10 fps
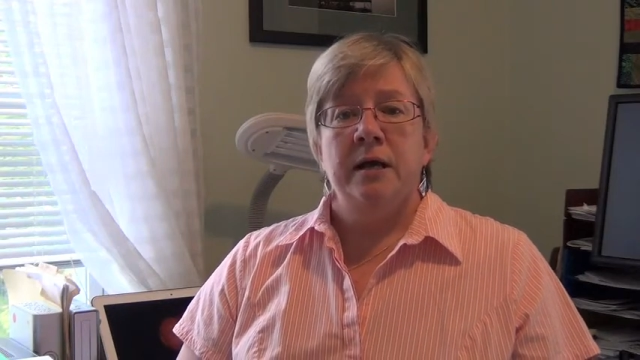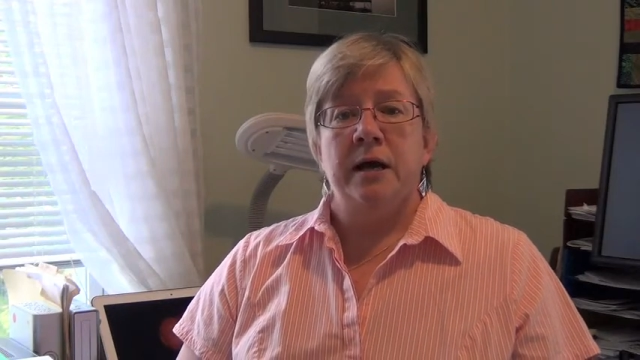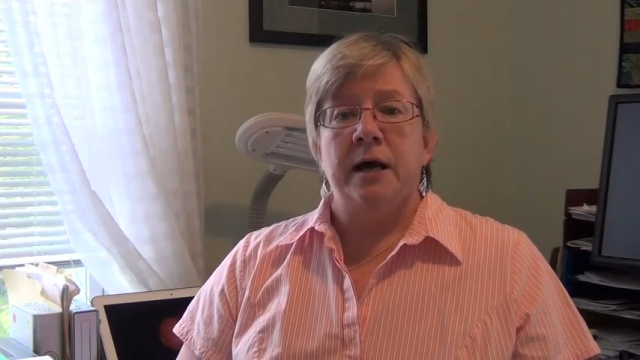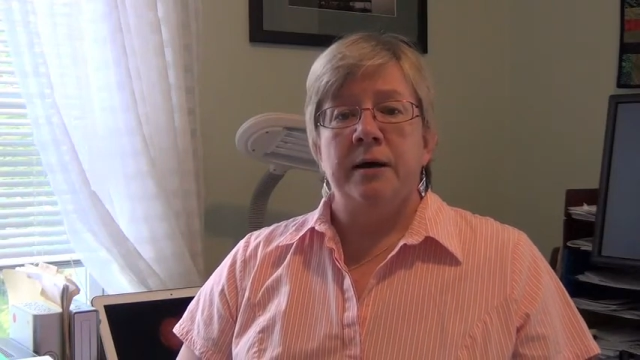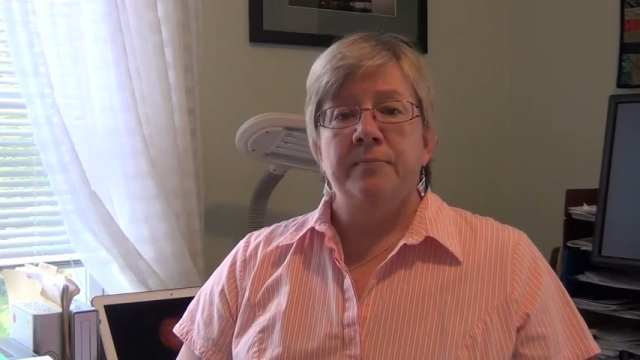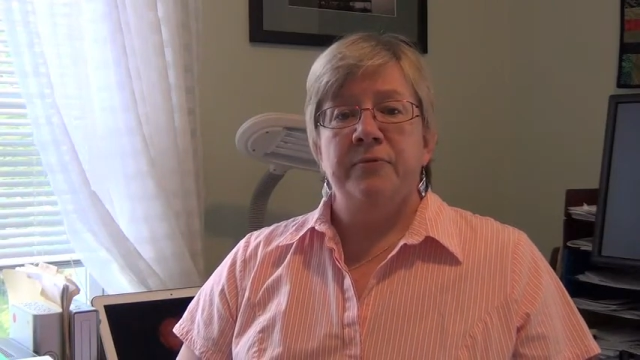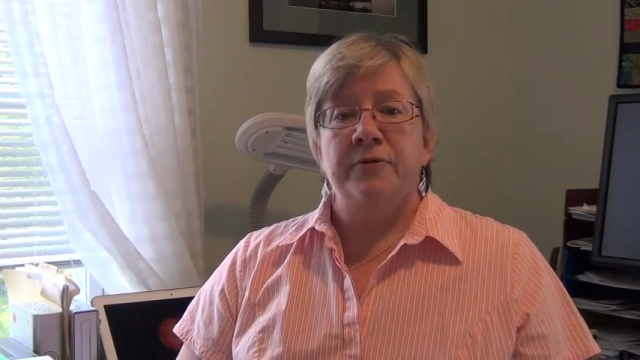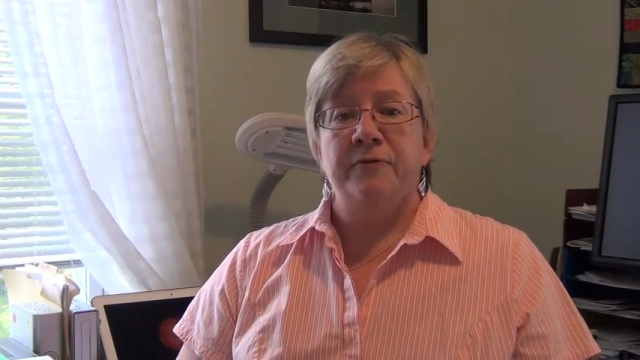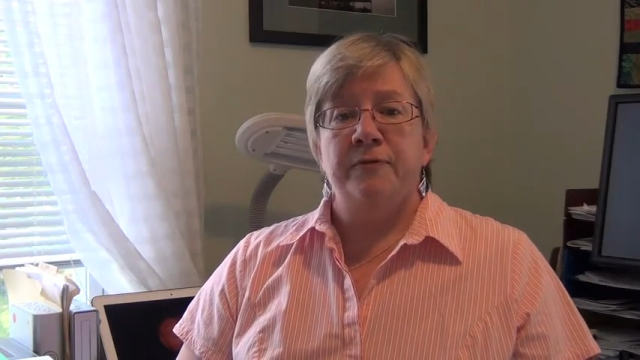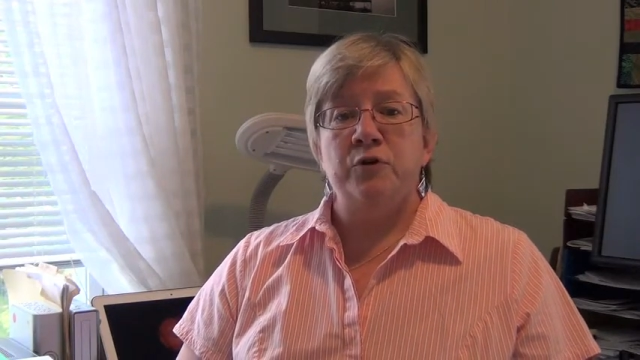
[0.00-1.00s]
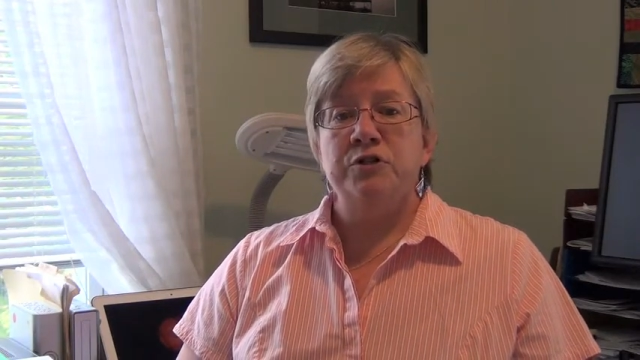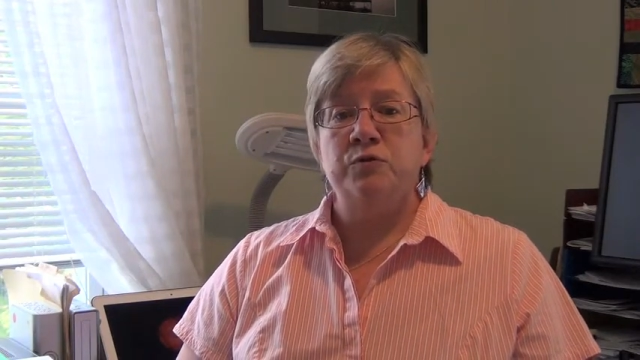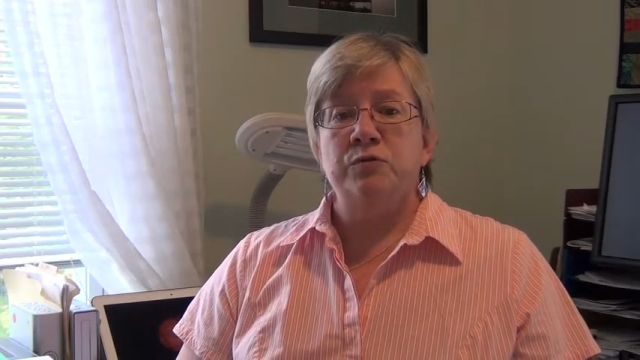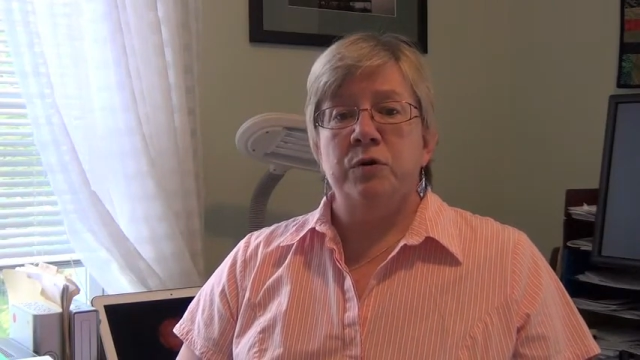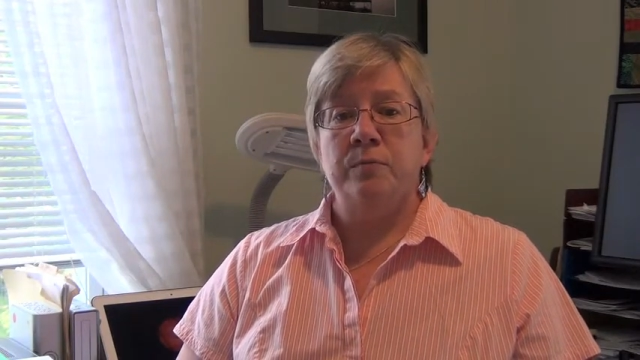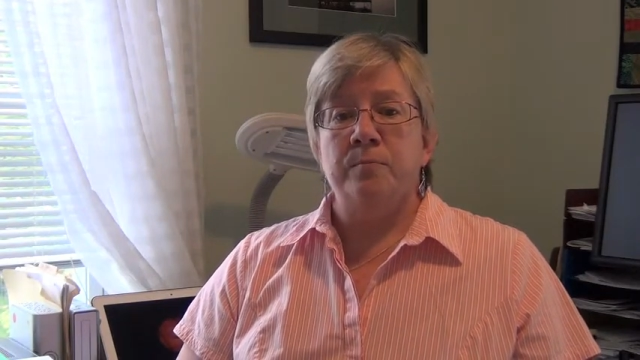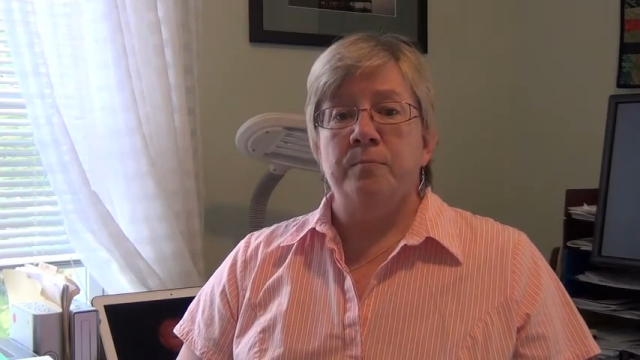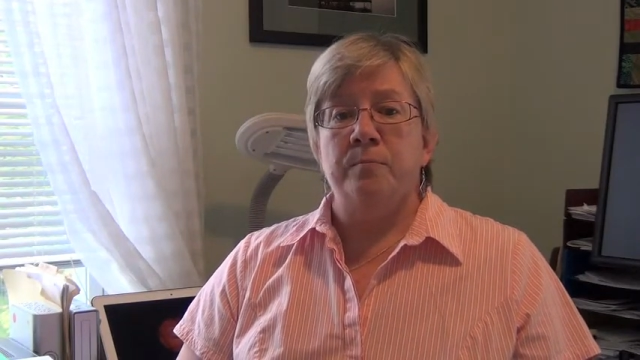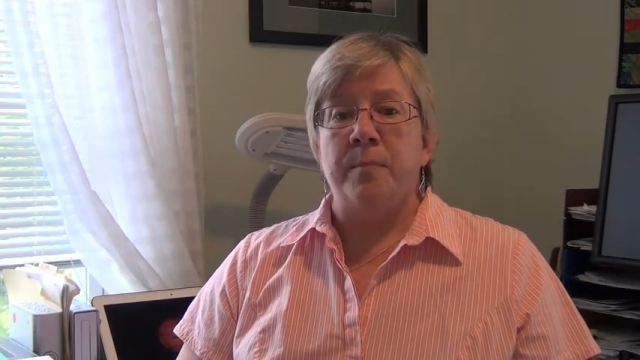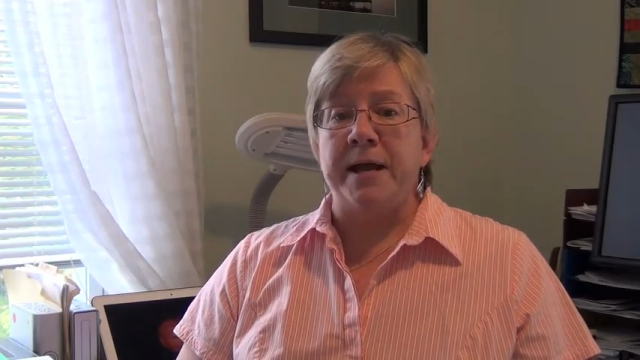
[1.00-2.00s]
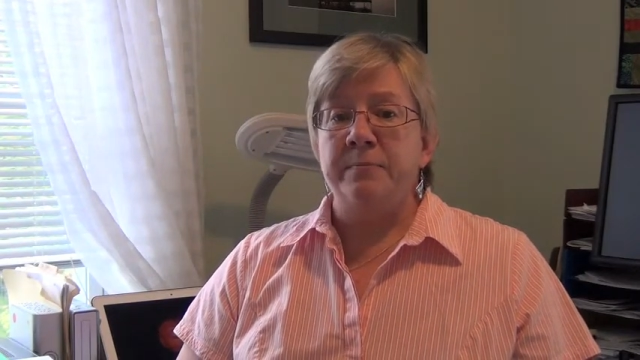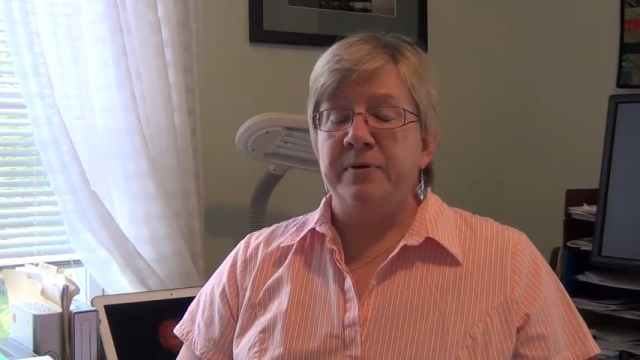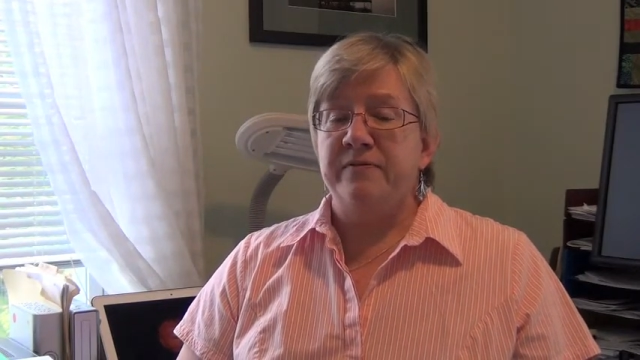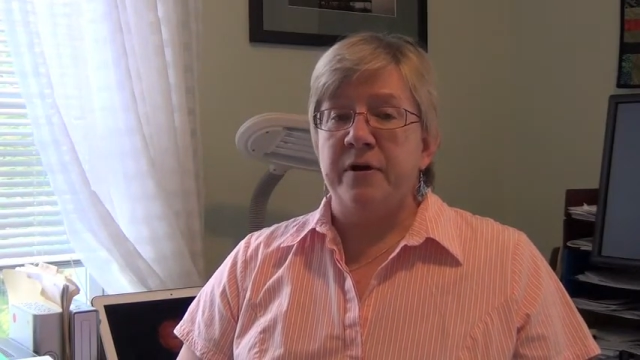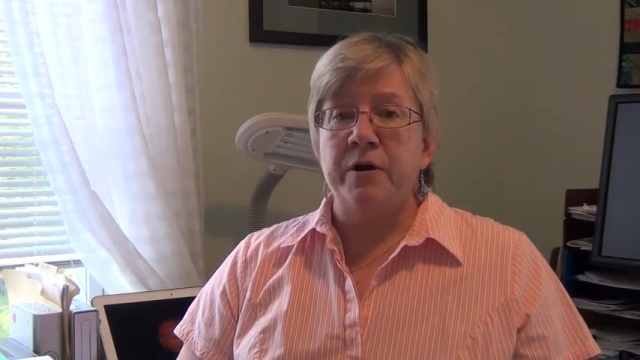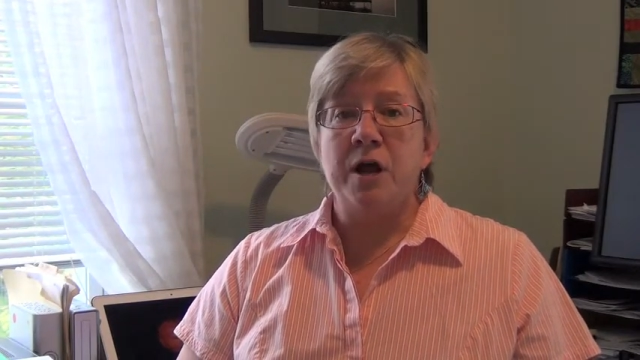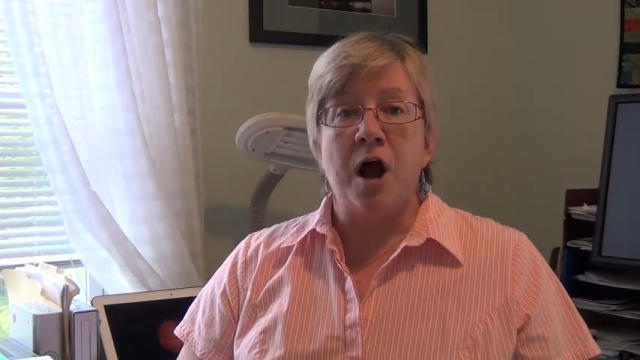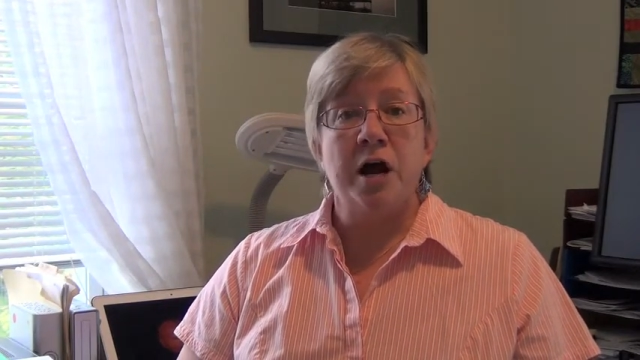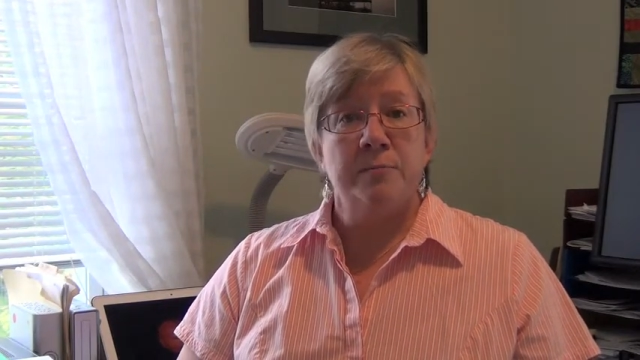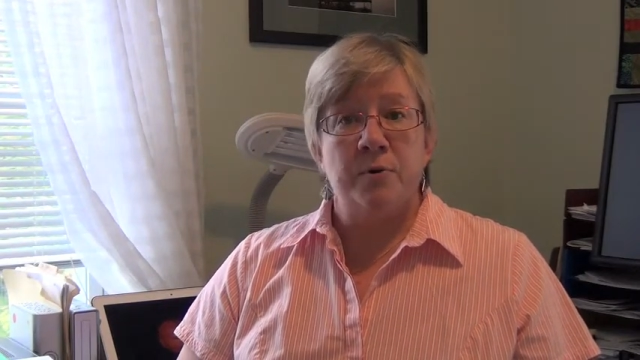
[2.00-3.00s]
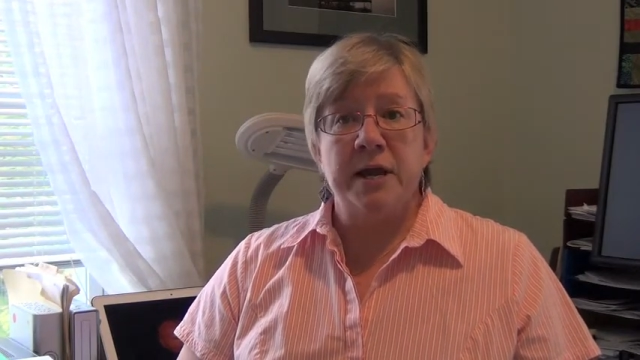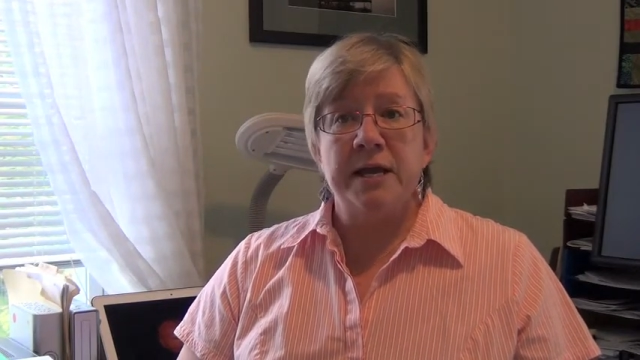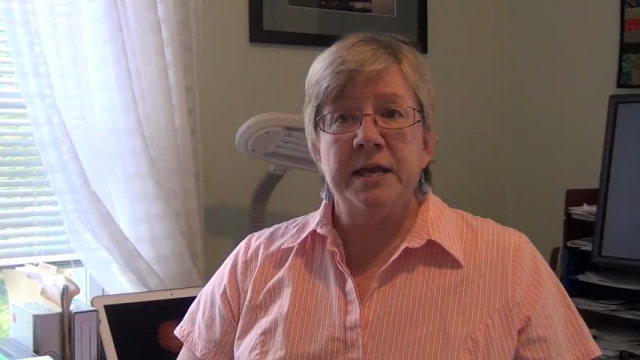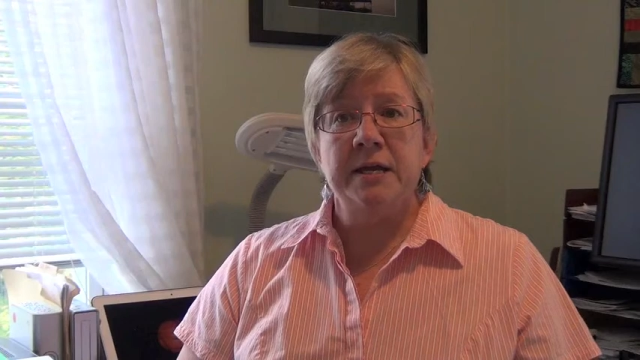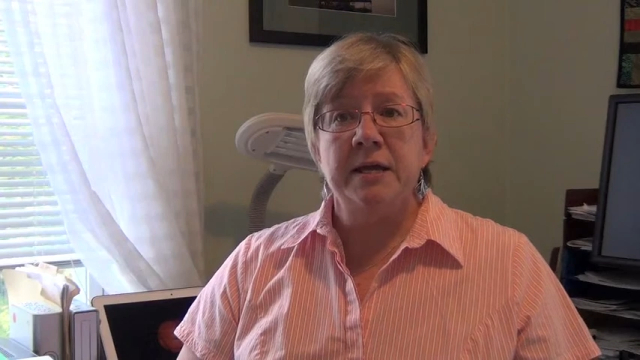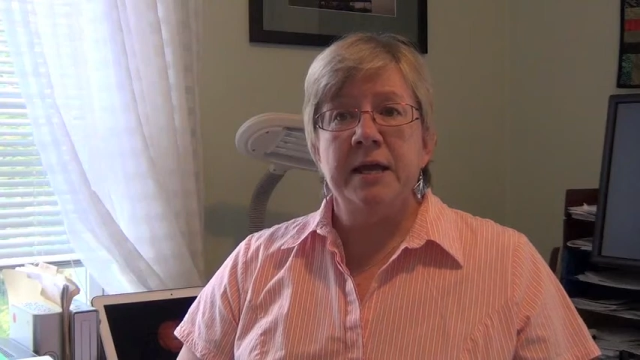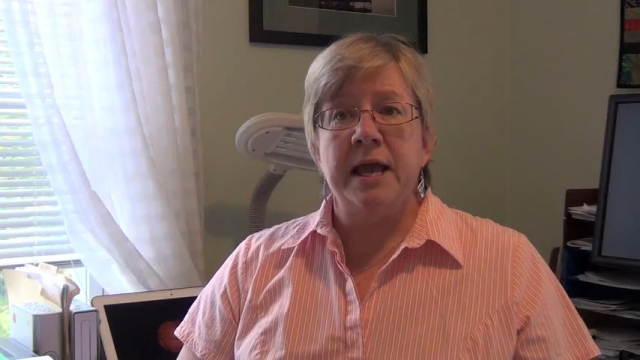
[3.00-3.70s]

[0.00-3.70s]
The first might be very heartbreaking,